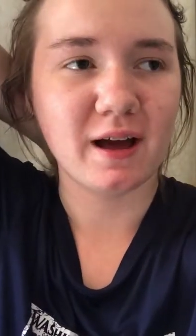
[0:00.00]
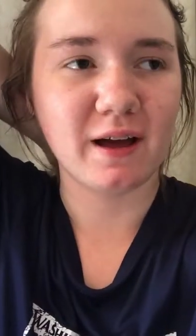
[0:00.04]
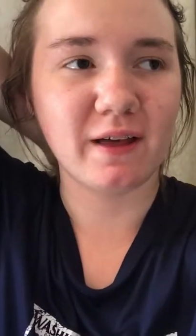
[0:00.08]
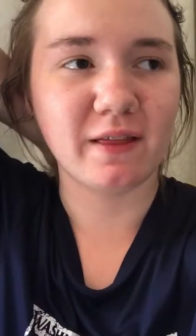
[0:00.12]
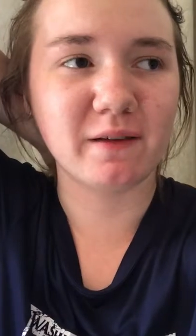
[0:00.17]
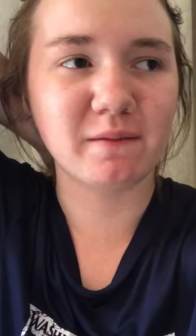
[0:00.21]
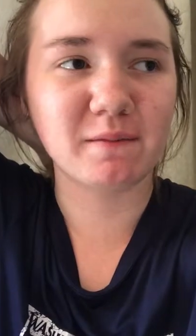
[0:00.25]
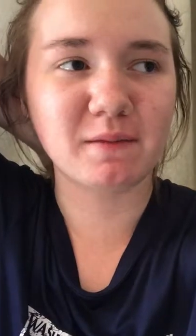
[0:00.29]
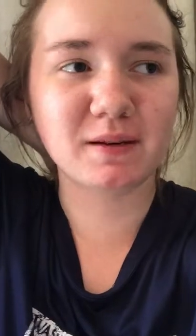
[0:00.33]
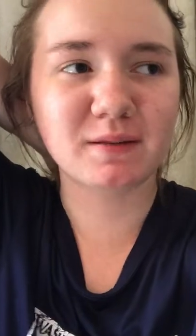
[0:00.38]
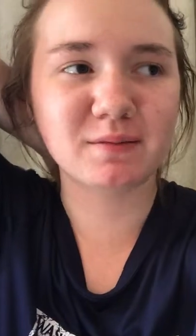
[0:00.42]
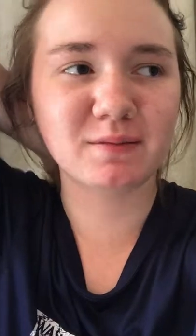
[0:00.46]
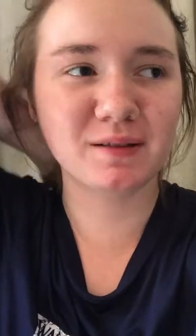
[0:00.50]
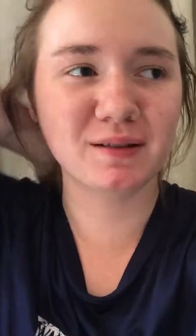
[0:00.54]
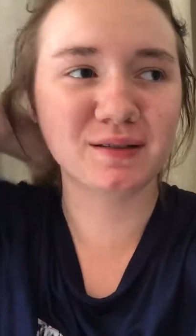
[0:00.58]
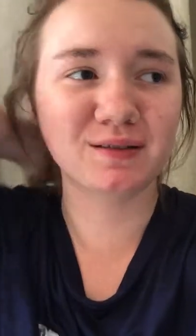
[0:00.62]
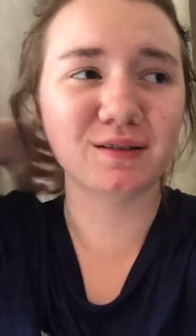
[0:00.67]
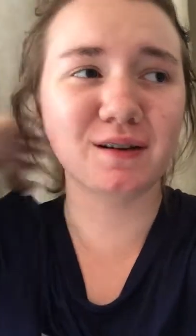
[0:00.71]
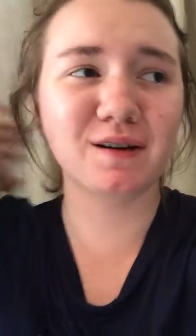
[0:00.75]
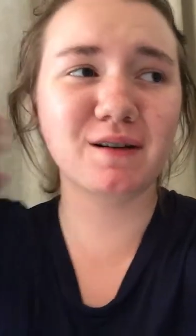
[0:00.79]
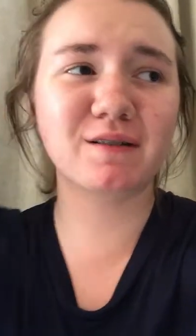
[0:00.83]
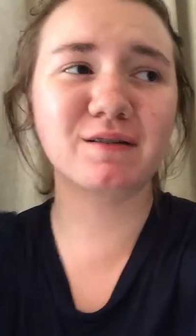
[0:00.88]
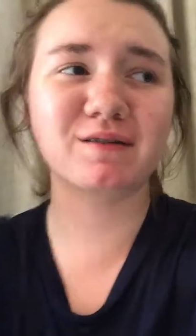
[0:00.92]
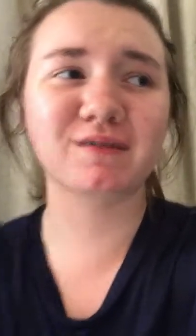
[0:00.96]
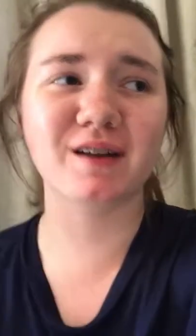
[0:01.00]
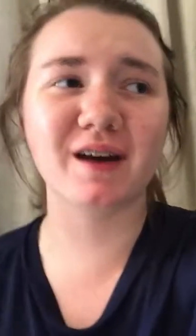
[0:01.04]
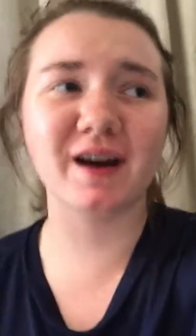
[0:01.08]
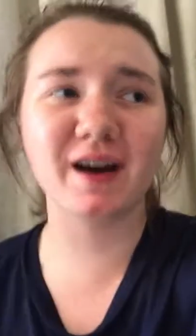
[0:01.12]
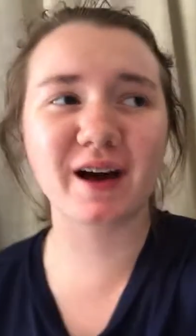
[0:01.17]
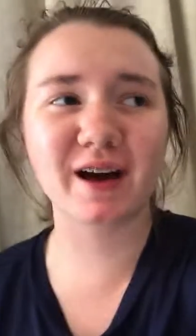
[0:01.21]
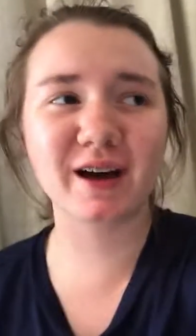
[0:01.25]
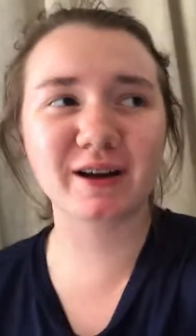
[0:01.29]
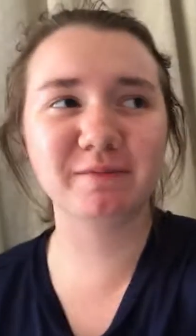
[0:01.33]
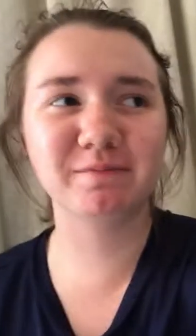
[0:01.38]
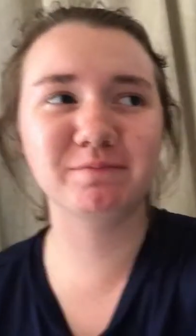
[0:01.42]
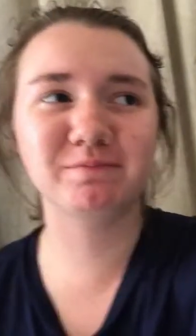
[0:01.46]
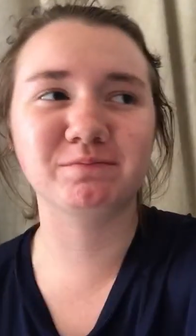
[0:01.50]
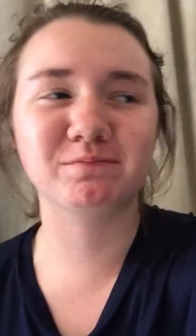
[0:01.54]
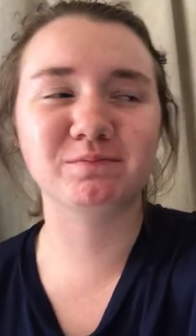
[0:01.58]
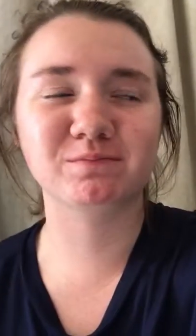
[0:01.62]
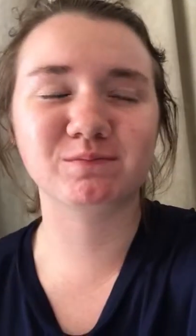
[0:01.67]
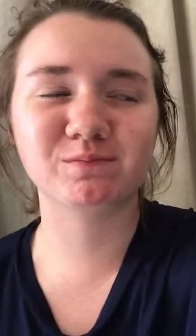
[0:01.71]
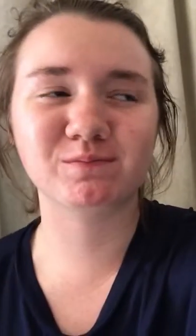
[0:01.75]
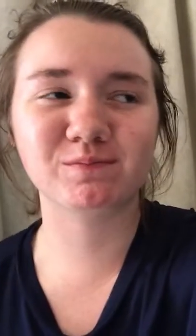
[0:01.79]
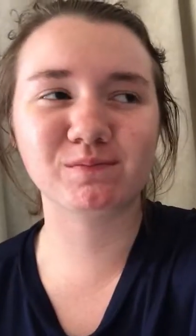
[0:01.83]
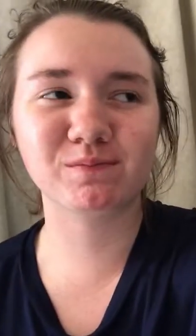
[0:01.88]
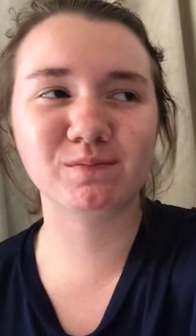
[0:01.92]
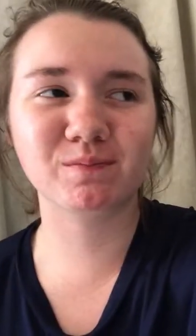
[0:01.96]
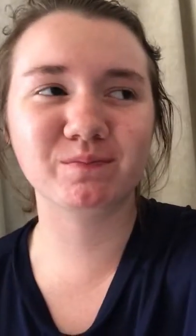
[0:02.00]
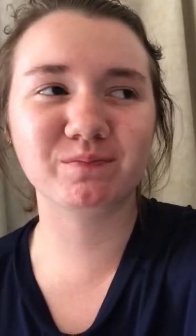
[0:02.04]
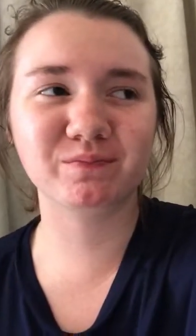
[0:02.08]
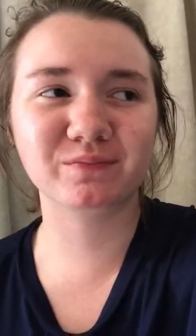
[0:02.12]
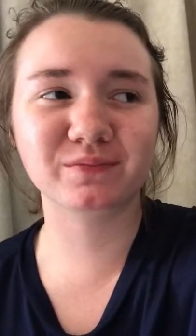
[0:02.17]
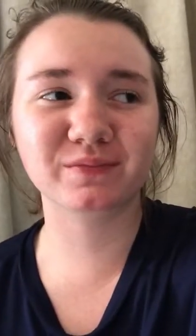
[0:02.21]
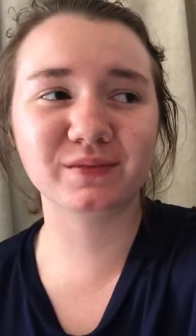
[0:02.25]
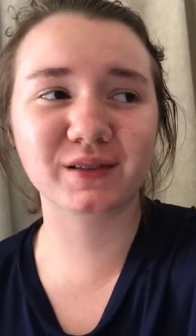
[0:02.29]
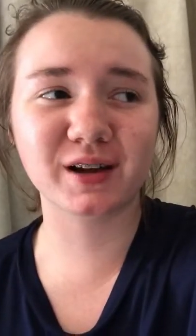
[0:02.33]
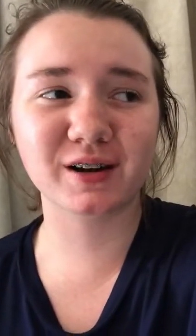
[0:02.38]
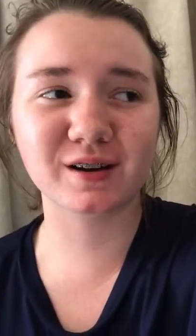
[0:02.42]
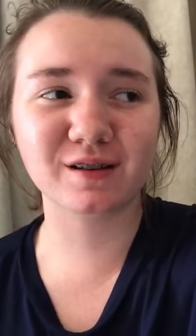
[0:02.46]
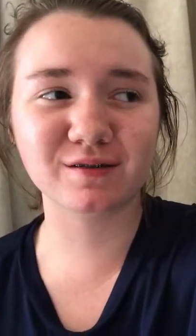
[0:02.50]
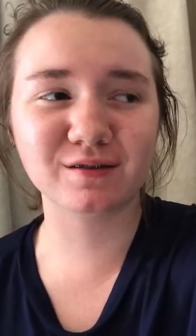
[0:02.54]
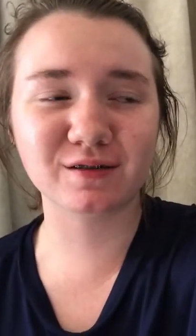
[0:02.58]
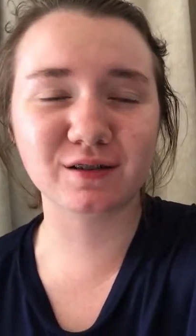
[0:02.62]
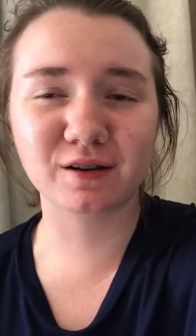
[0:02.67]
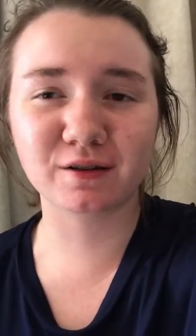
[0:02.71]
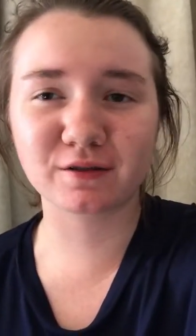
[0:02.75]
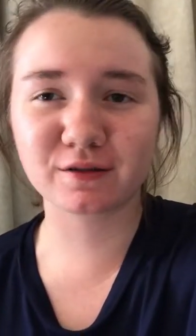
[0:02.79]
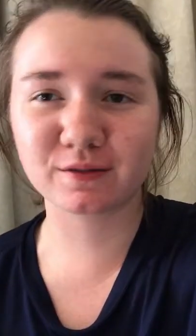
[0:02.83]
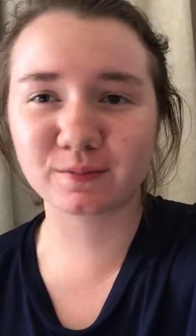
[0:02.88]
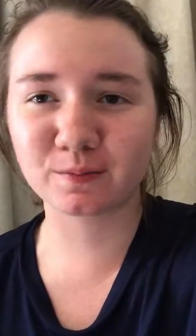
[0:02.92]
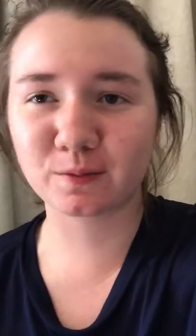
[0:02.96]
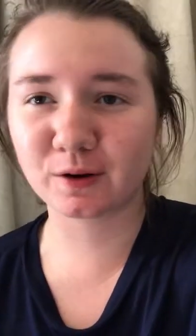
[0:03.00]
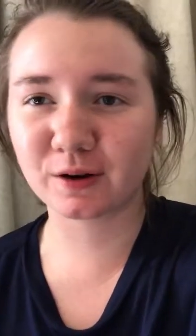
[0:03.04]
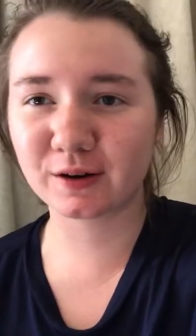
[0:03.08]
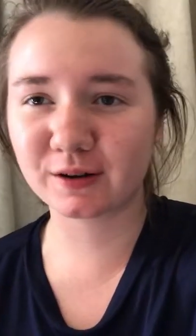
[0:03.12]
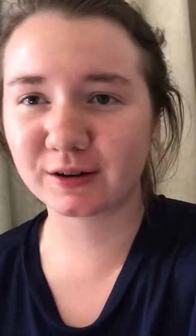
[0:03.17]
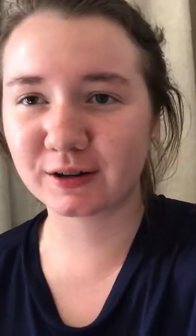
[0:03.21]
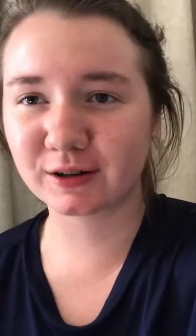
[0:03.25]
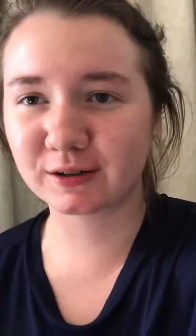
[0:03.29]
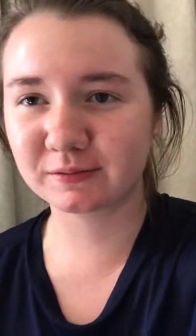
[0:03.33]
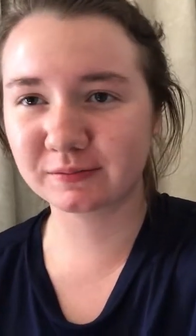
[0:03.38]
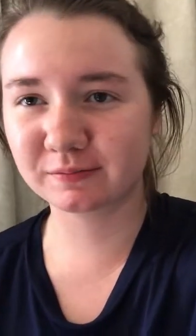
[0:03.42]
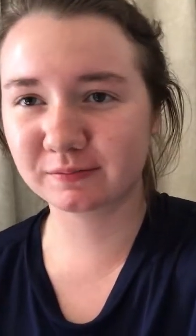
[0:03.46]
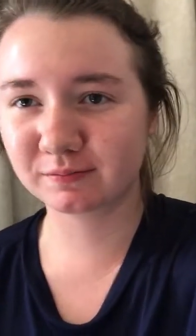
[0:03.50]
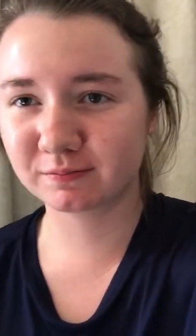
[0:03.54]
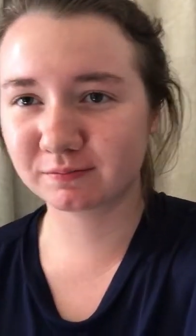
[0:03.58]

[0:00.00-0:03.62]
and it makes me so sad that I saw a spoiler.